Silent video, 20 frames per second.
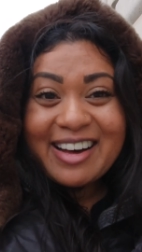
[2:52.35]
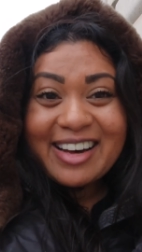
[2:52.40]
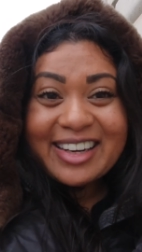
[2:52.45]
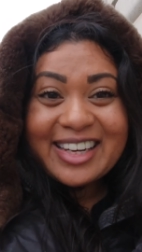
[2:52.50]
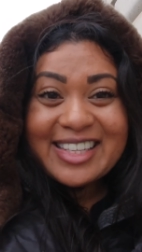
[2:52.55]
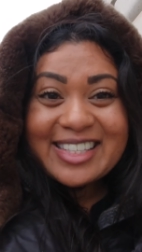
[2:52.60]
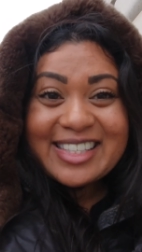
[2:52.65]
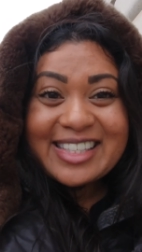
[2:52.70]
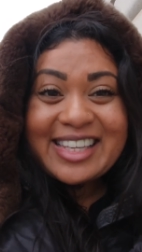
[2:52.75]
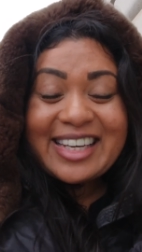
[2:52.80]

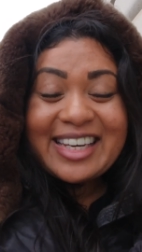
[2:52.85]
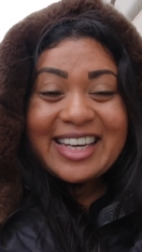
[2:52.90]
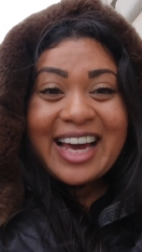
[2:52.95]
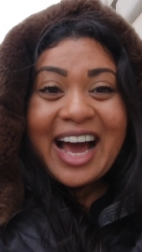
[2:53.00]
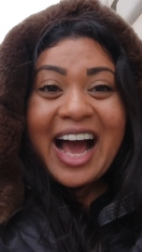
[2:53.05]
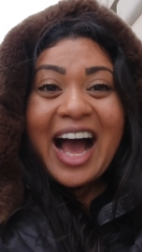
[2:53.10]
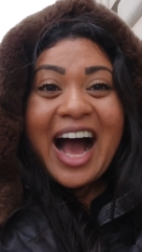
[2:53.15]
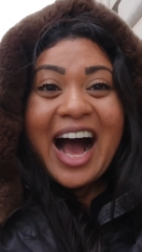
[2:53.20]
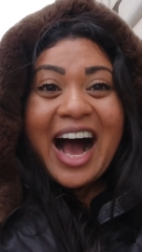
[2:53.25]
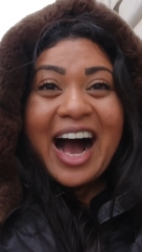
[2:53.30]
Honestly,
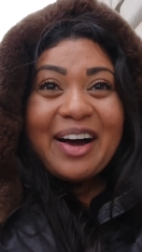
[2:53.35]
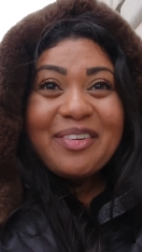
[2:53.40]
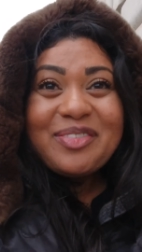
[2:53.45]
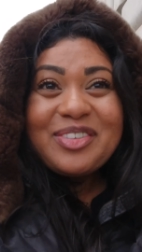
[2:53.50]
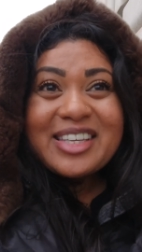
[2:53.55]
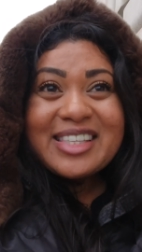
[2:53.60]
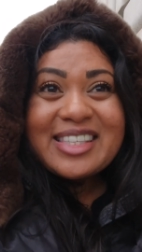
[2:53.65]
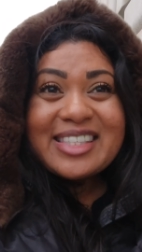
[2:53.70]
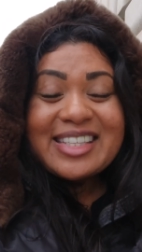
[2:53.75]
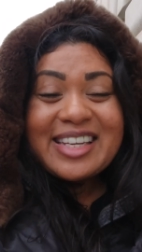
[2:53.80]

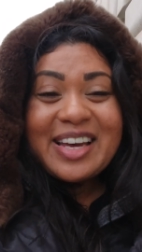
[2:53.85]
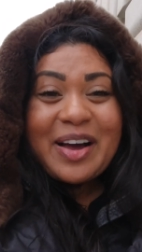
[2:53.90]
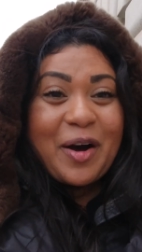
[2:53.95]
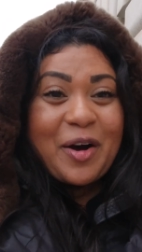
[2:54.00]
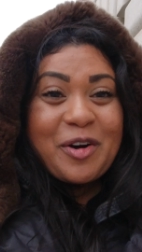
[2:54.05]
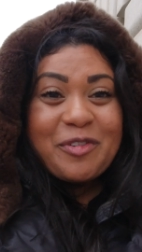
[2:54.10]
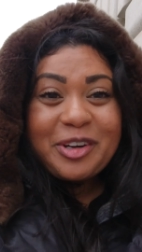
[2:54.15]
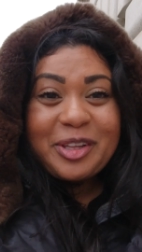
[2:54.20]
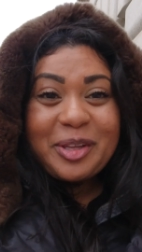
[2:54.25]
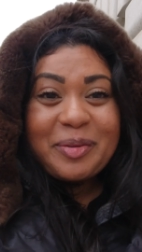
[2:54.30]
I'm just
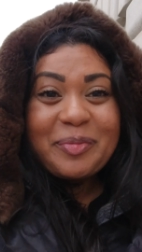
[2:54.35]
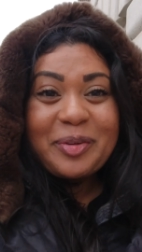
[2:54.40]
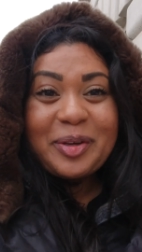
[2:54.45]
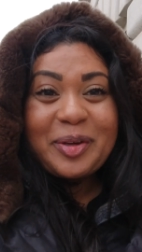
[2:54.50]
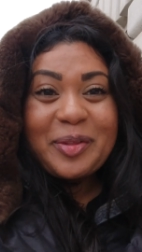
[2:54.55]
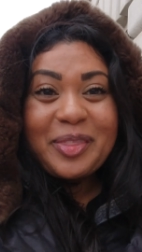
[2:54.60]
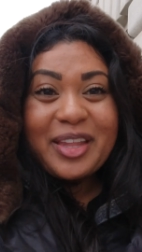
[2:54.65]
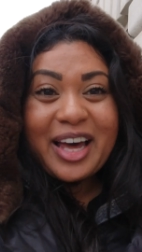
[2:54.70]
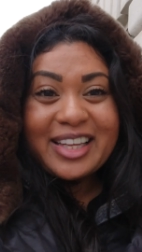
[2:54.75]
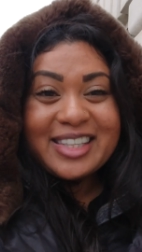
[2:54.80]
over the
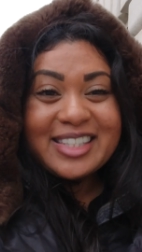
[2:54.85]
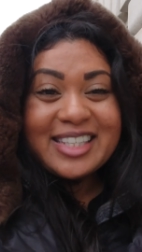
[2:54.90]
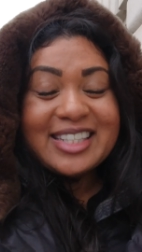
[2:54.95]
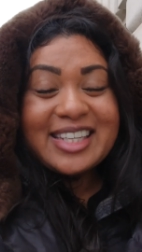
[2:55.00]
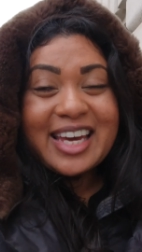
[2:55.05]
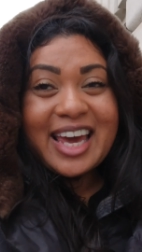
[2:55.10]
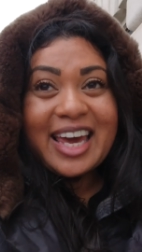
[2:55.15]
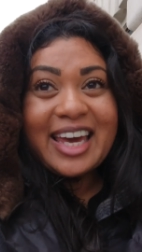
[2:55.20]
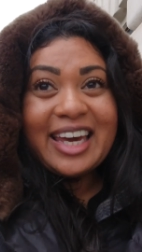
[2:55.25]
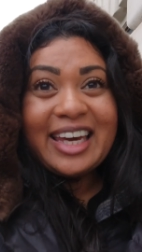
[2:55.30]
moon that
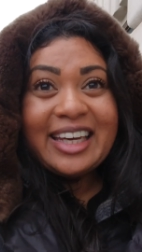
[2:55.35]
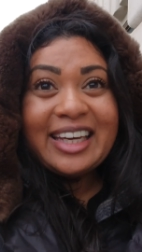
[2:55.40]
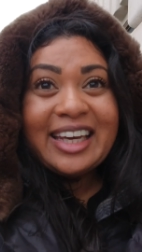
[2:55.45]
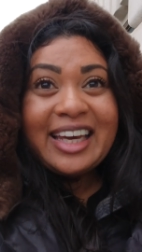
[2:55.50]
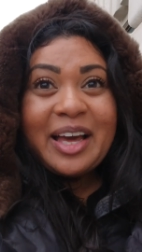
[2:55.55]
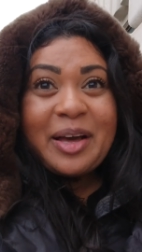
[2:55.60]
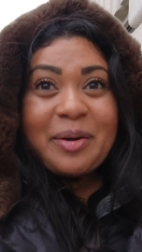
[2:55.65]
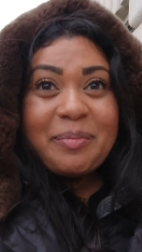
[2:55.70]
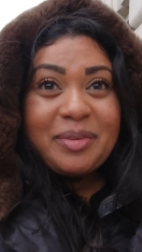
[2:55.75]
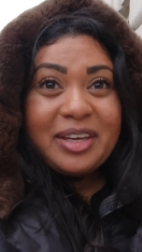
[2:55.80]
today
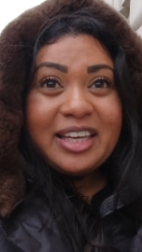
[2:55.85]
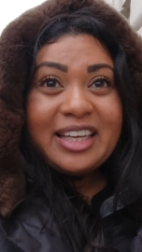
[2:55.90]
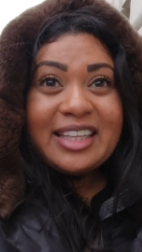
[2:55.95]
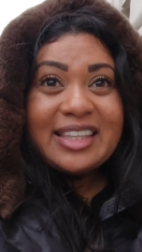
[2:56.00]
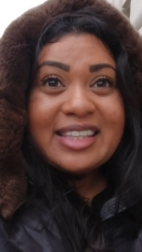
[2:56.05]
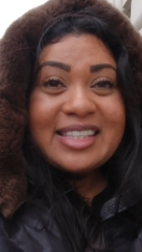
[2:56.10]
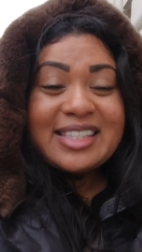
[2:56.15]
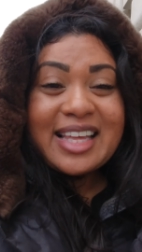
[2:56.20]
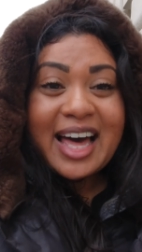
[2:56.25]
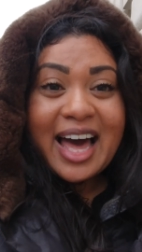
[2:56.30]

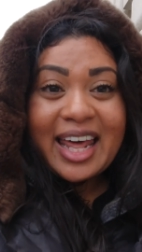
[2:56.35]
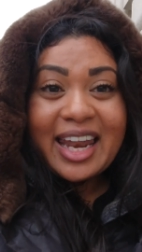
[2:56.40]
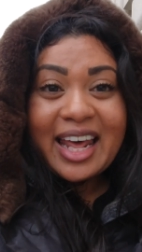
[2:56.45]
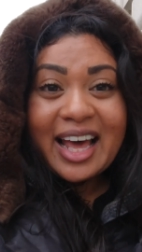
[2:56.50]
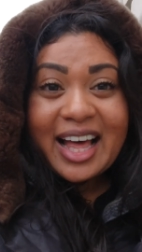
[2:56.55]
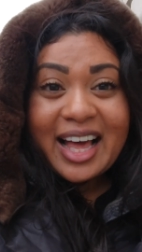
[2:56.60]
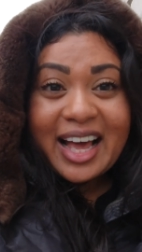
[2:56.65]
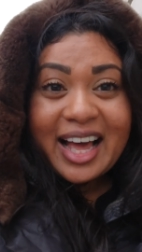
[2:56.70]
means that